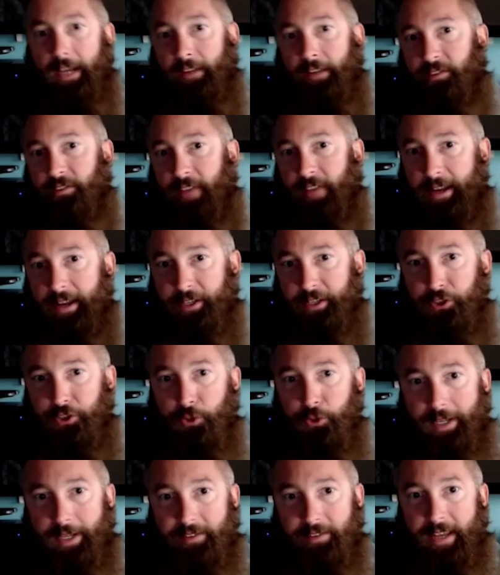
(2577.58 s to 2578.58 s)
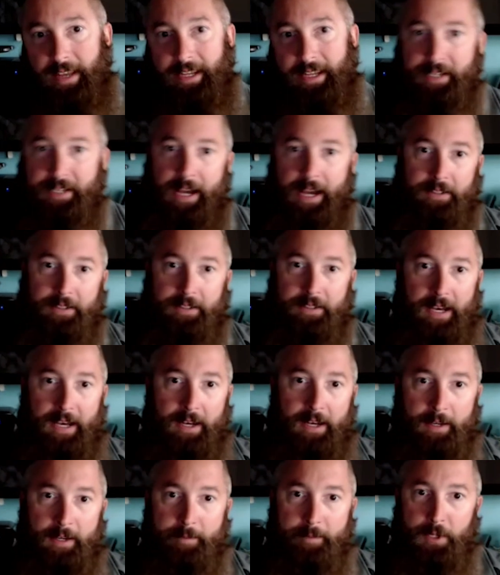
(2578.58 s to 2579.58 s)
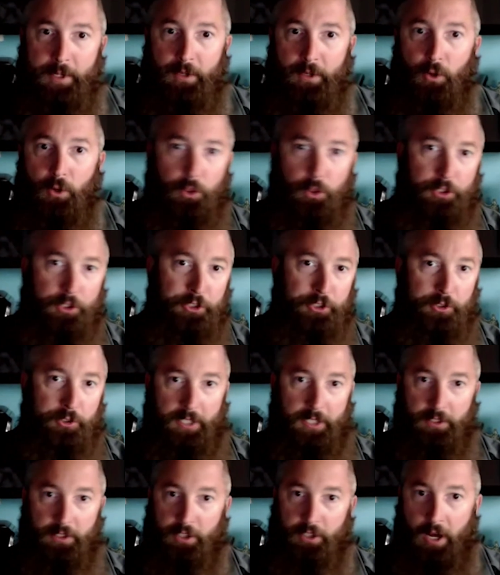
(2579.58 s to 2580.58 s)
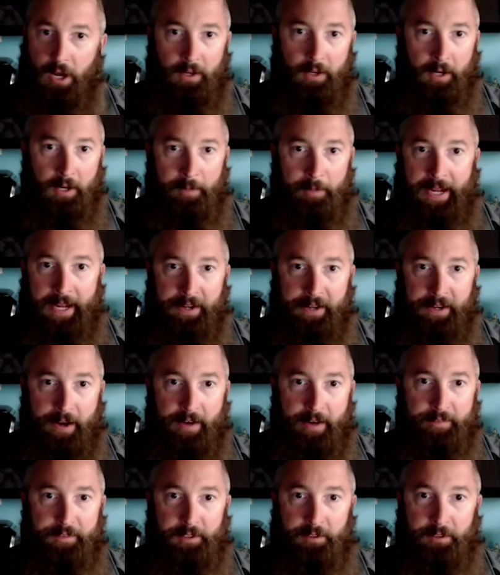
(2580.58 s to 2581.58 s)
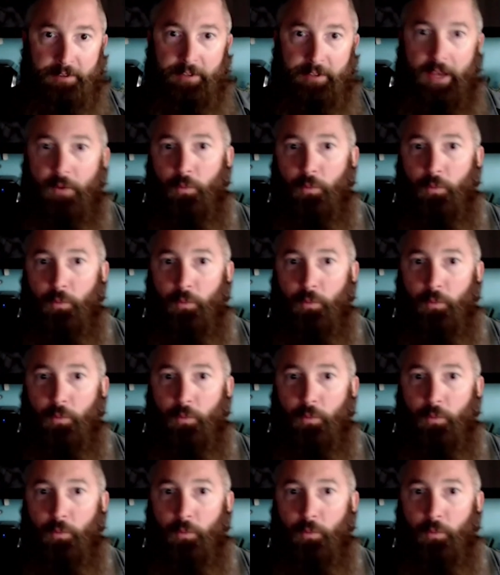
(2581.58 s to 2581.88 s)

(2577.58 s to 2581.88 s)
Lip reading: SATAUSA.com, or you can call our main office at